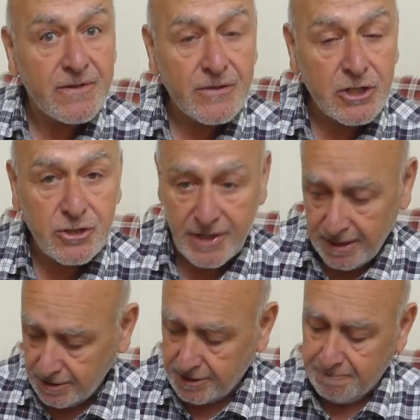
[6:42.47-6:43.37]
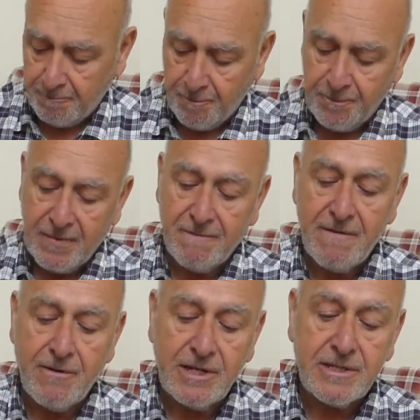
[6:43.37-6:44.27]
of the strings,
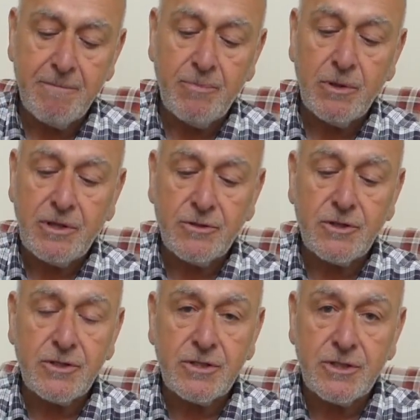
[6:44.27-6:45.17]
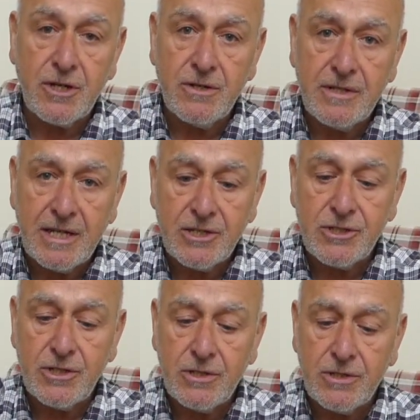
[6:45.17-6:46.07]
very simple. You just turn these
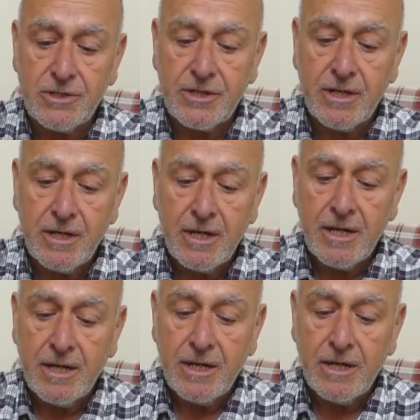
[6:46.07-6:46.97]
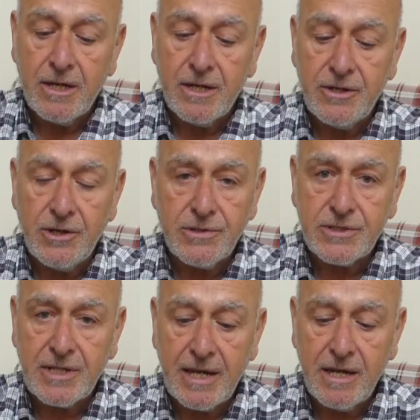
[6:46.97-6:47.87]
knurled
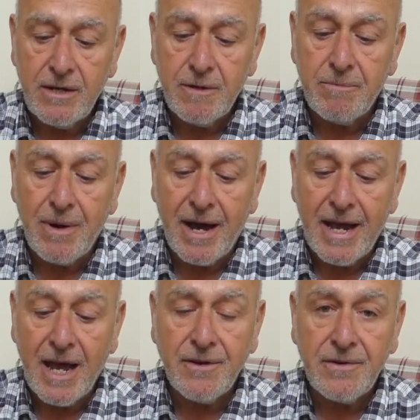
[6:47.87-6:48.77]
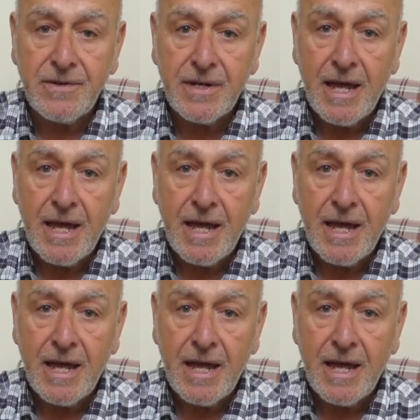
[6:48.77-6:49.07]
nuts here by hand.